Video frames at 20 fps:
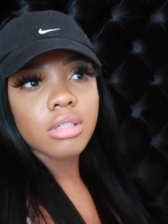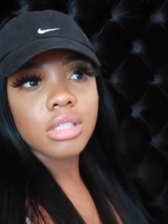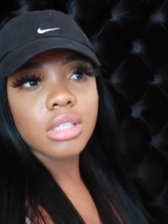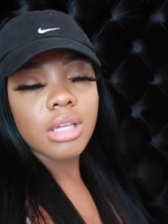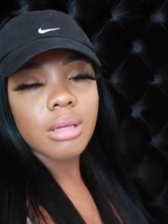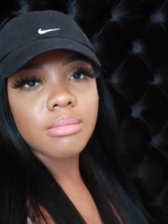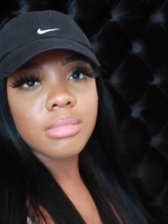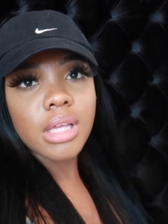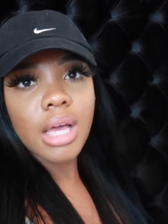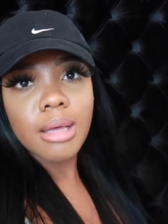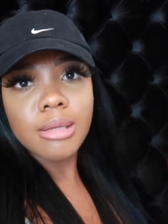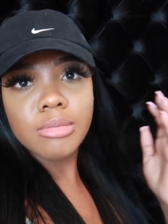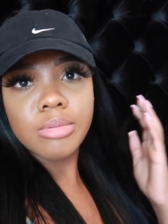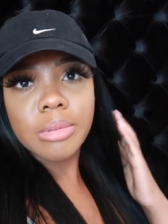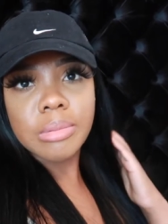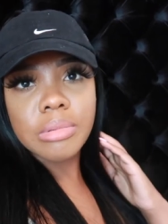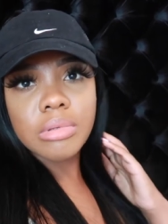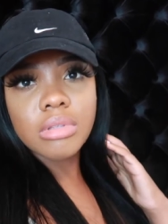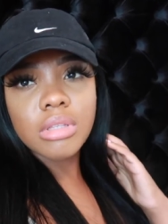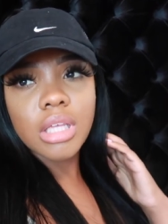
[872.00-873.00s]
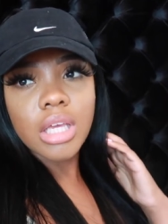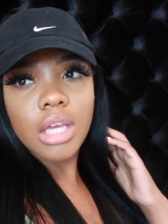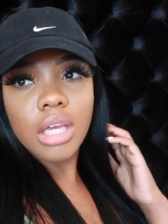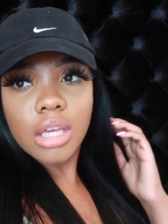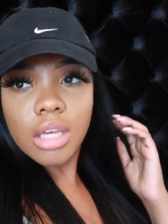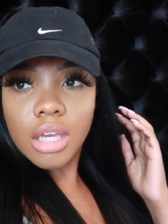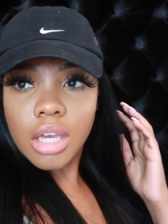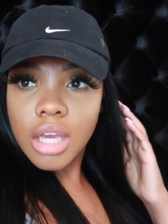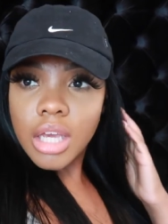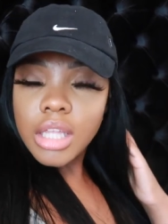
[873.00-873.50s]
Sometimes people
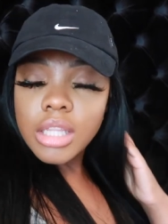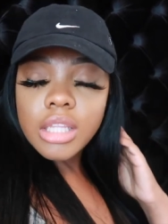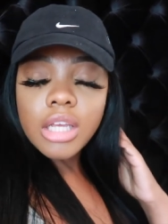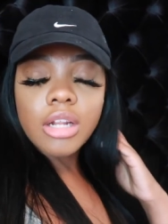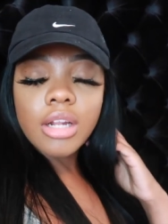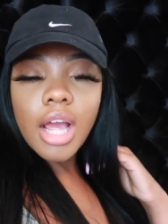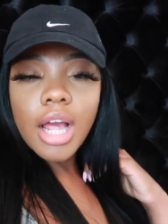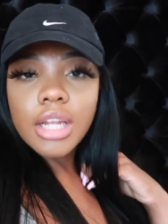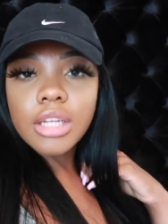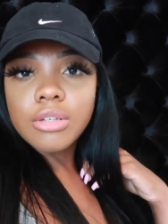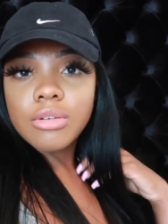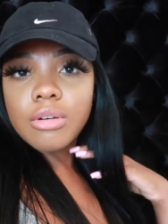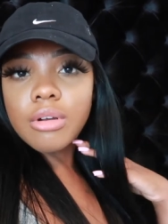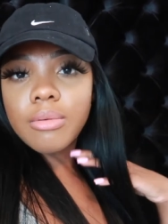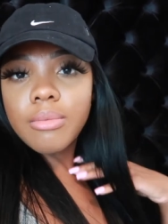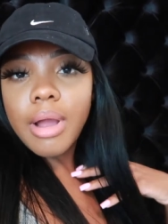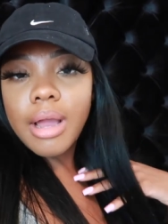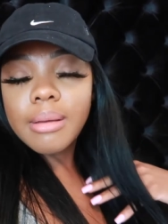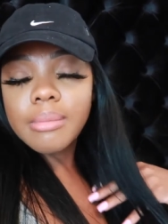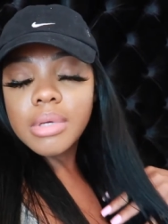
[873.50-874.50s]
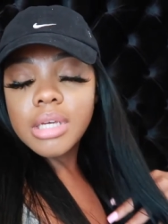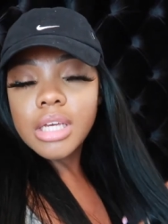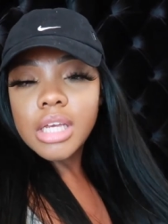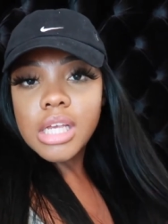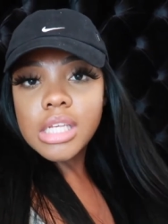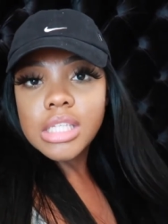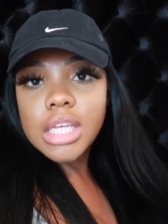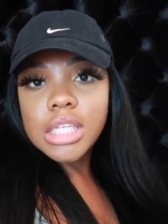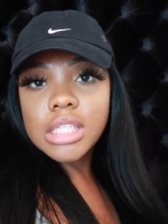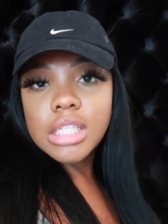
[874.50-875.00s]
think they're not doing right
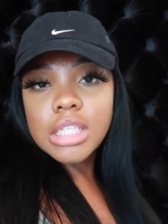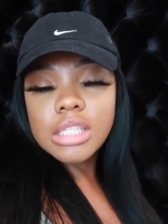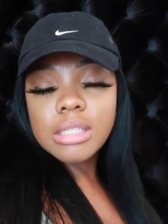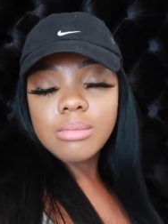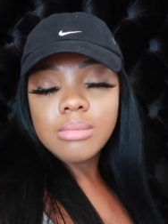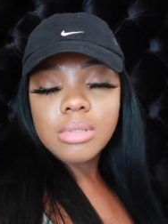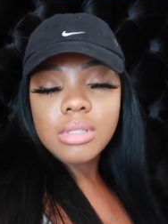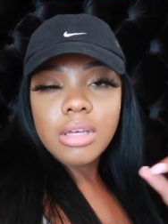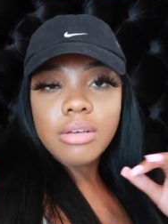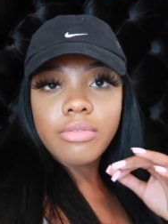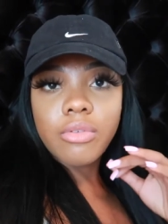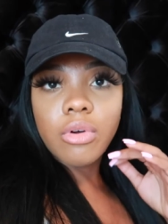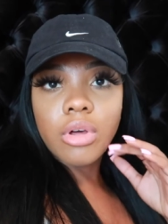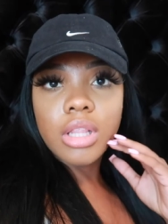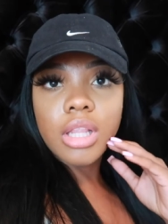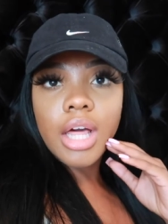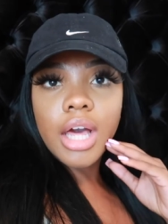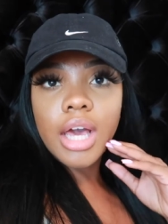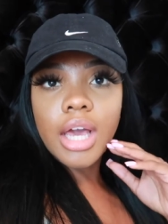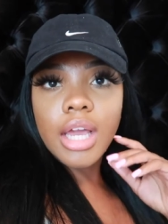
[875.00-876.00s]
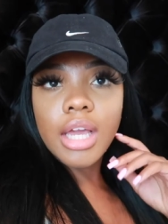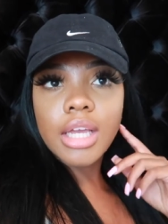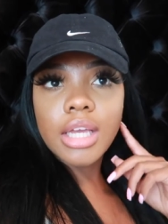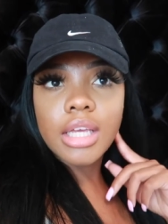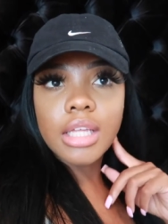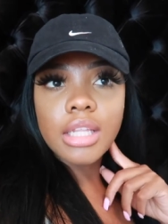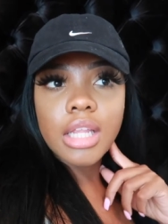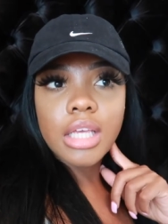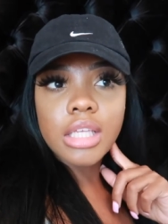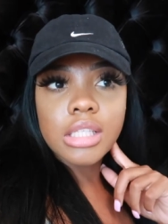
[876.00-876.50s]
because they see some stuff online
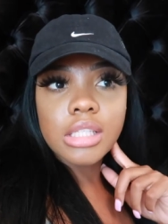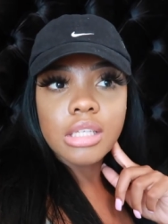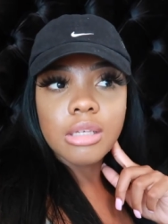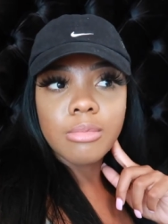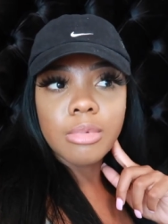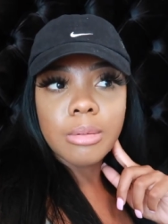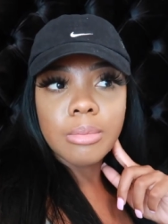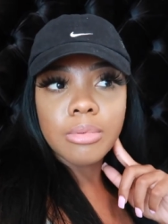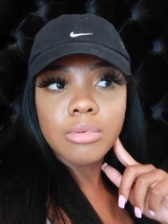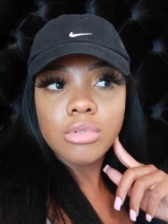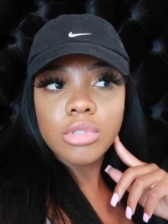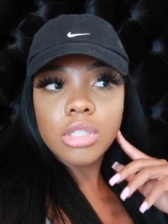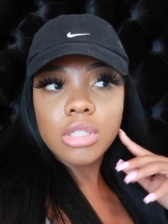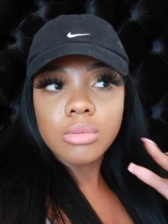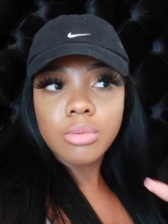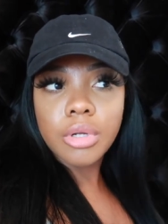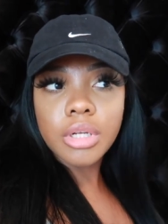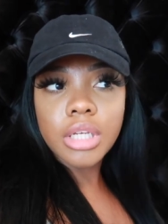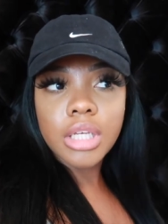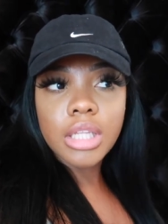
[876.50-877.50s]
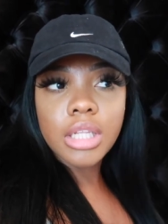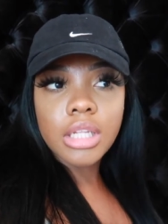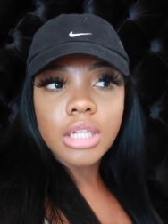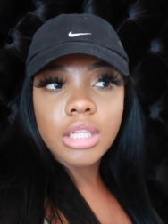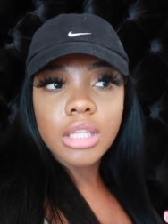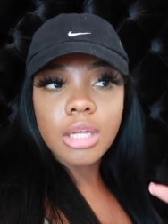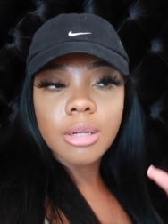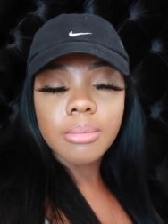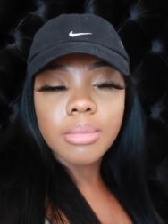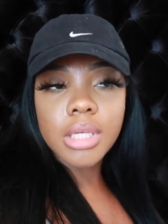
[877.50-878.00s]
and they see people just working
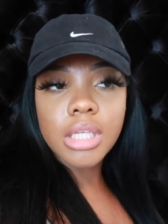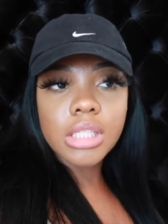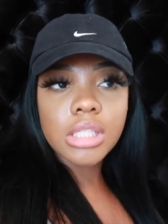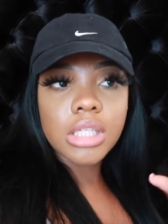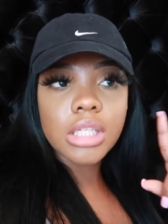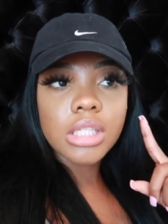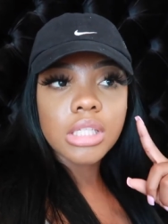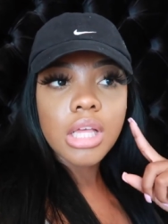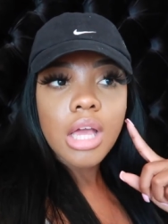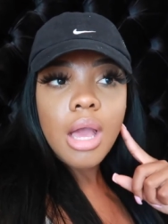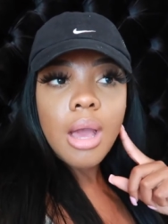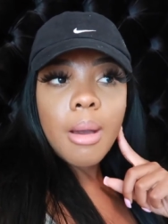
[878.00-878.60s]
their business.